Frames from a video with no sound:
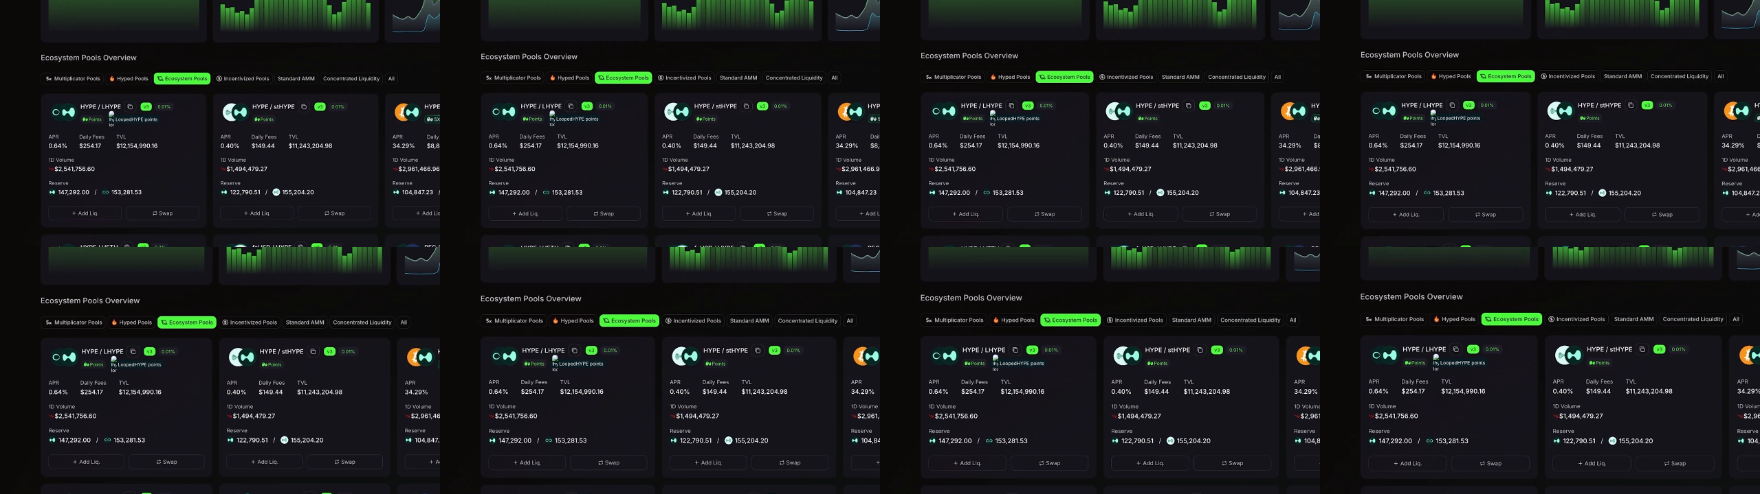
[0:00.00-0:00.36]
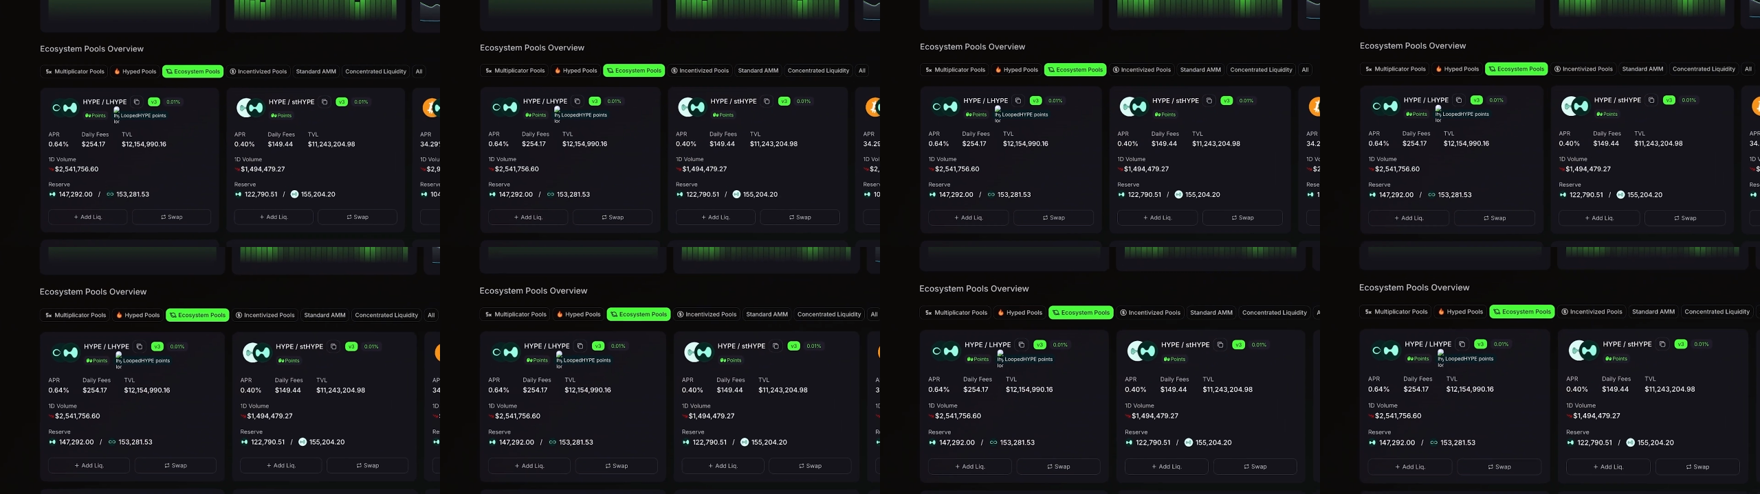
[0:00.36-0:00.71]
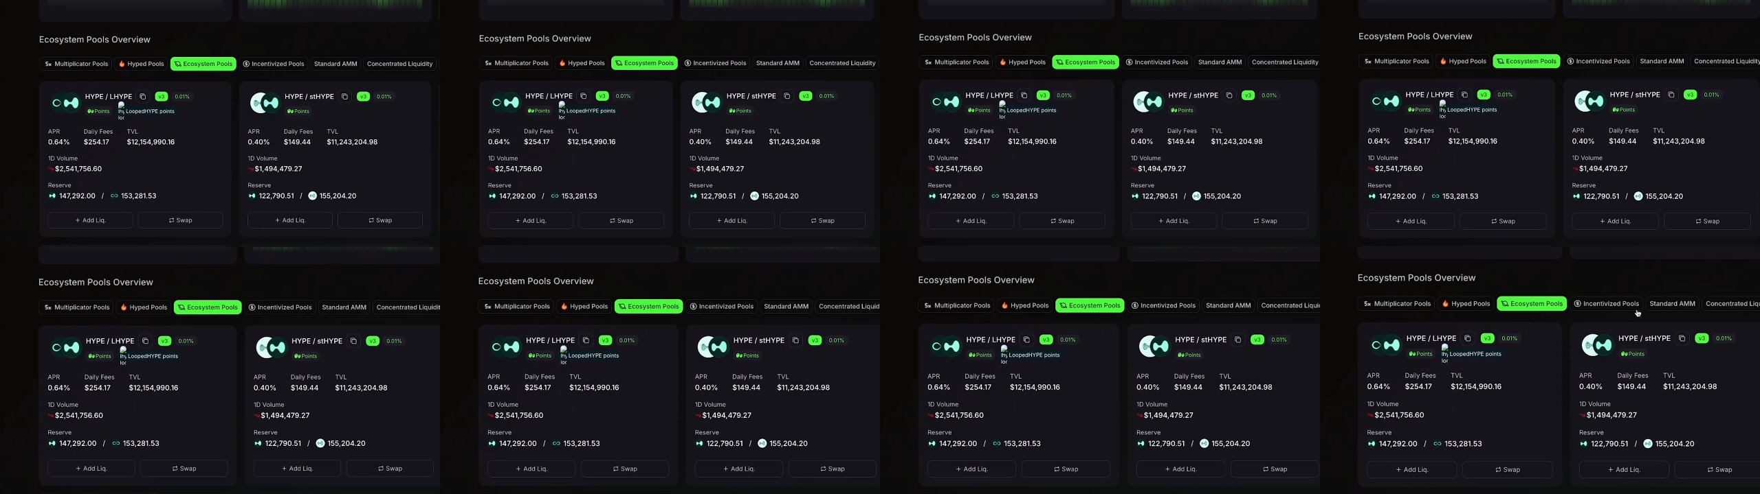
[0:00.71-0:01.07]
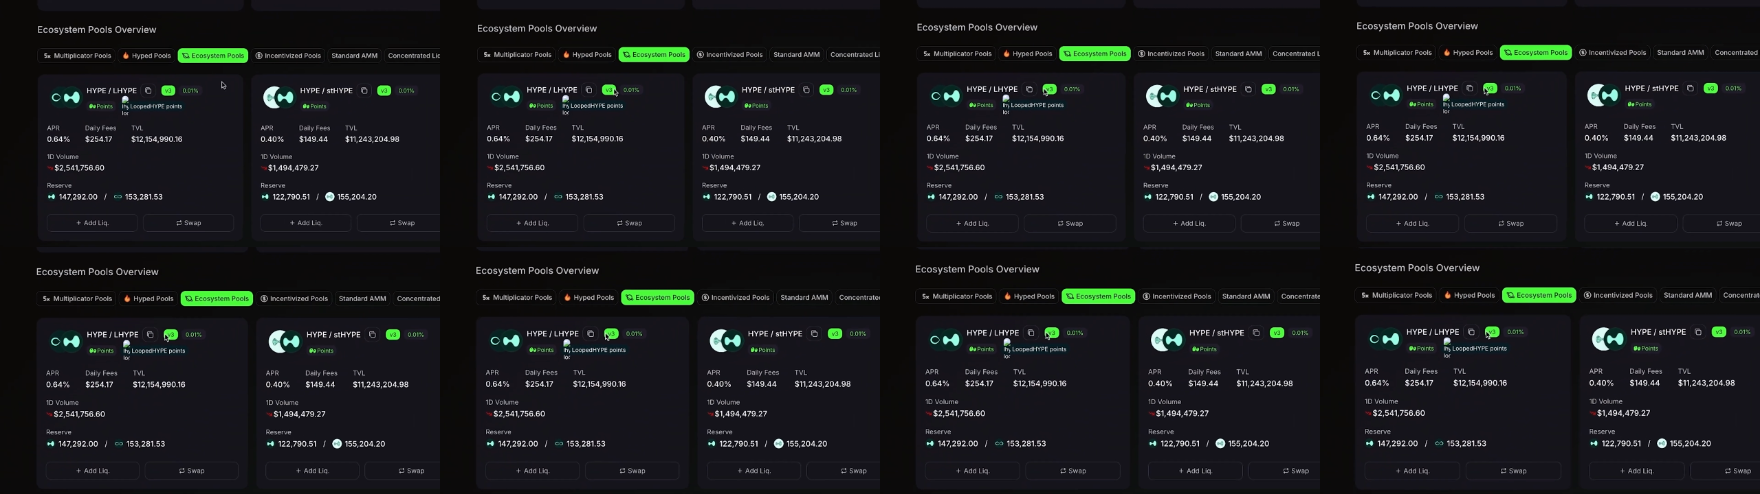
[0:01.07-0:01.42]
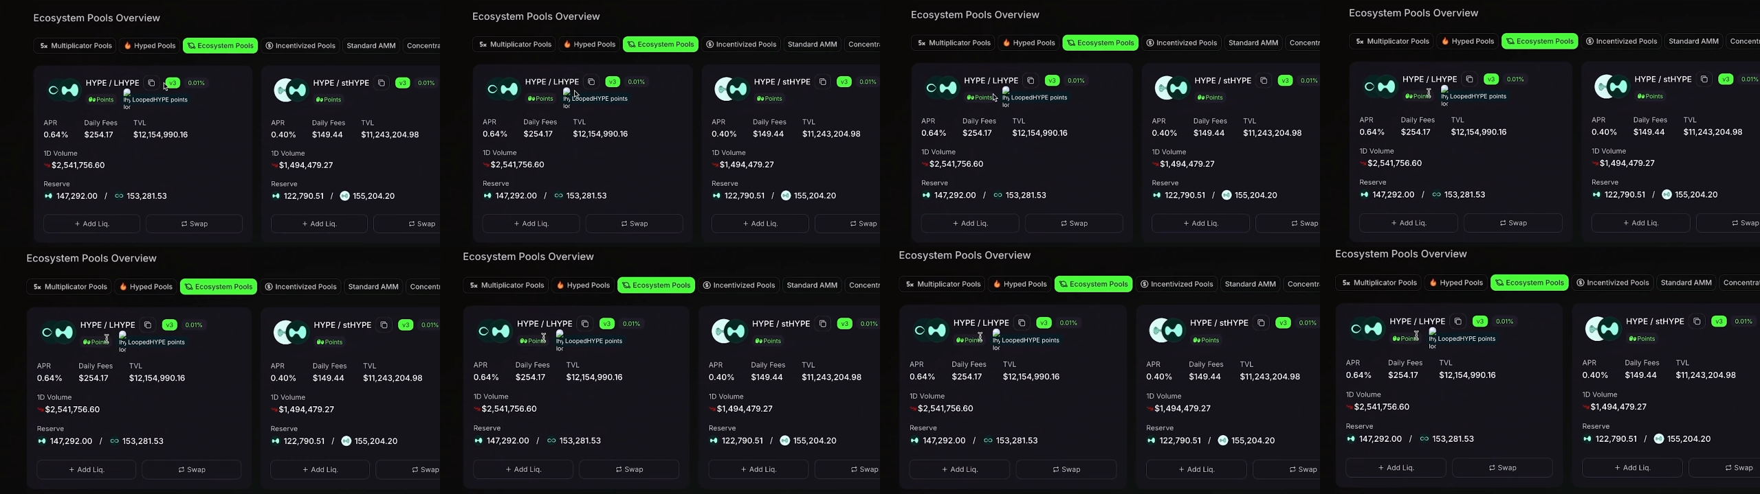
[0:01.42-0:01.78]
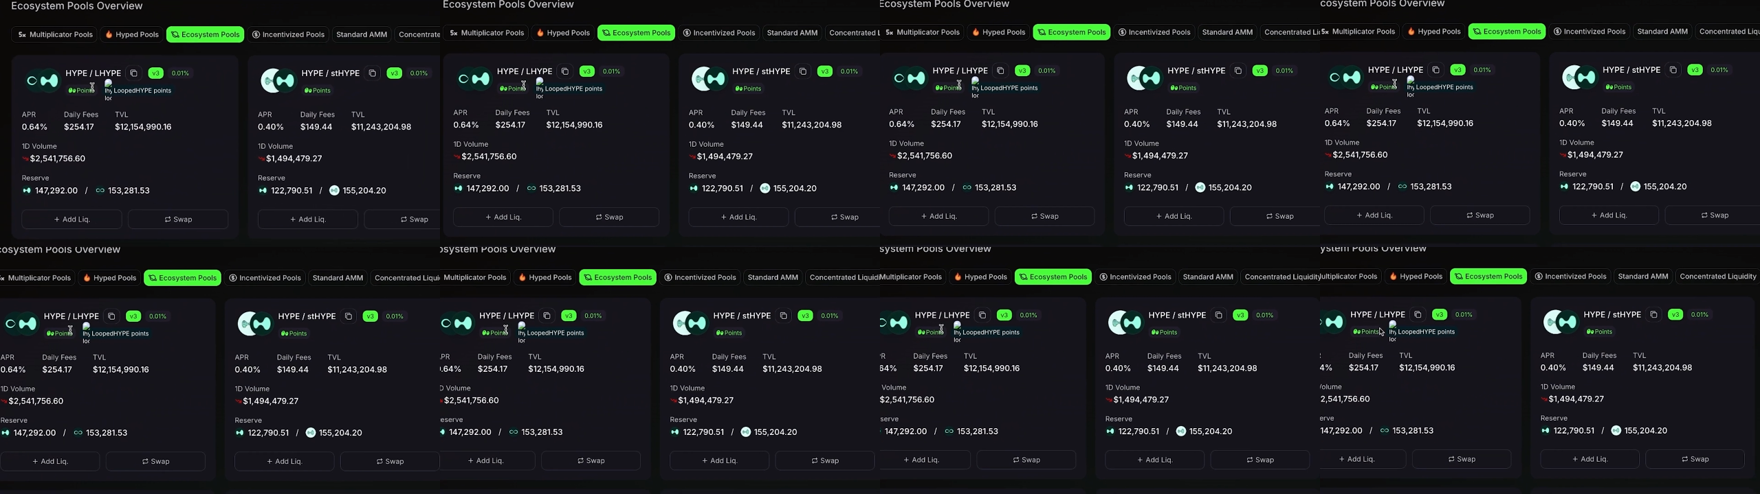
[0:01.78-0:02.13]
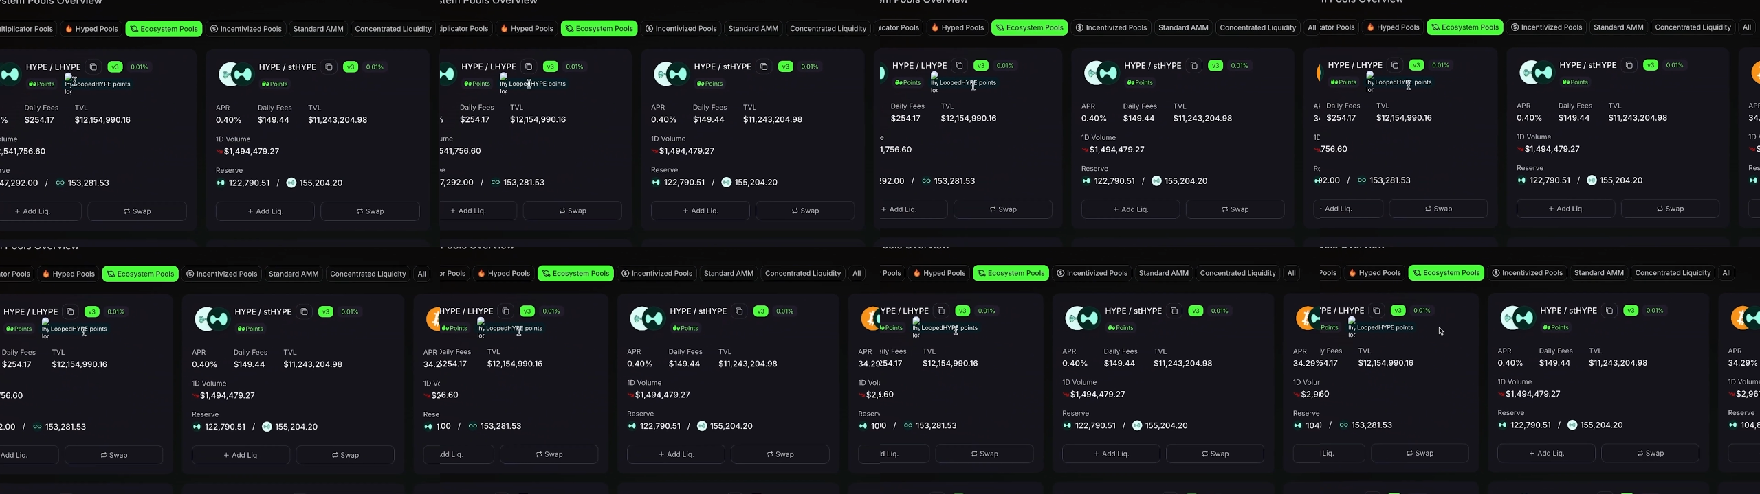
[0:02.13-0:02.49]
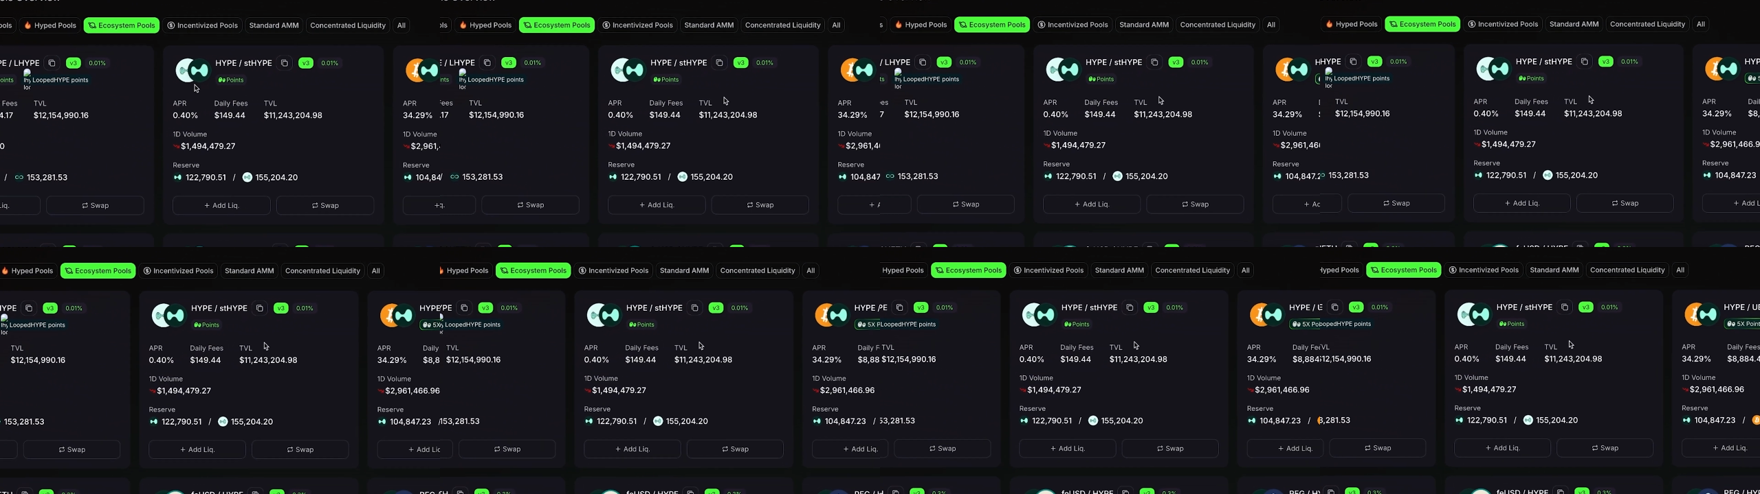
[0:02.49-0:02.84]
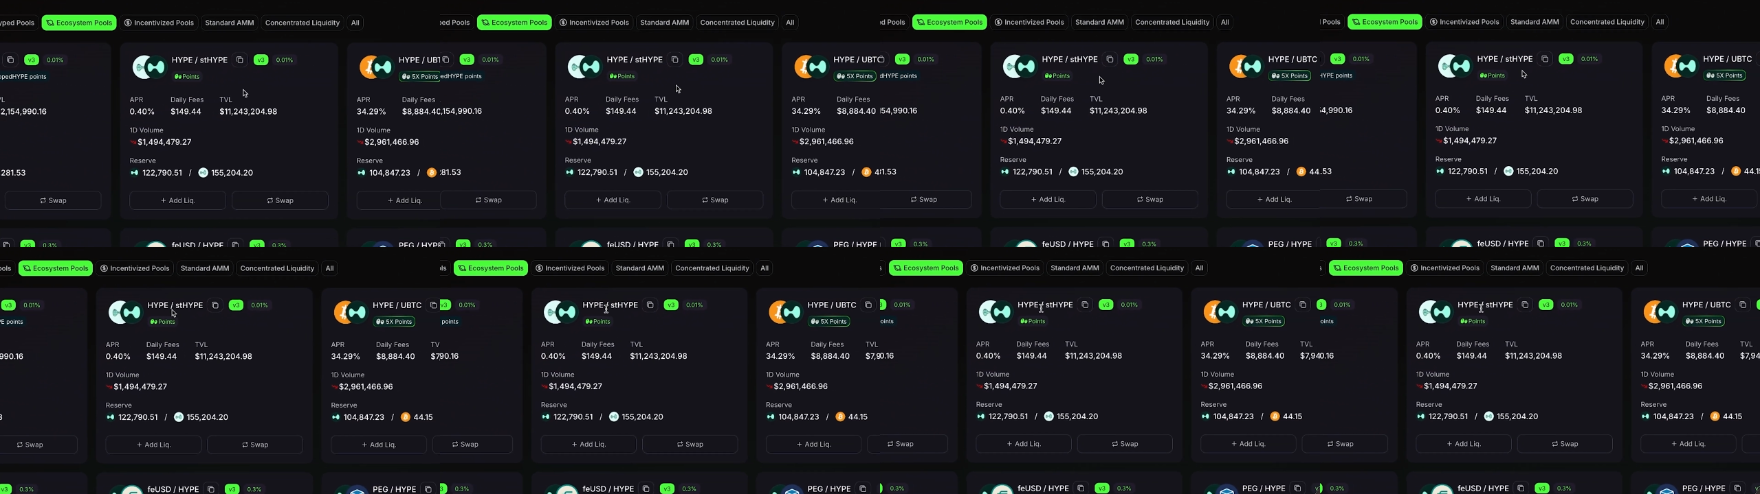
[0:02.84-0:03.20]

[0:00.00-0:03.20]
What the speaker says: [unreadable: no face in view]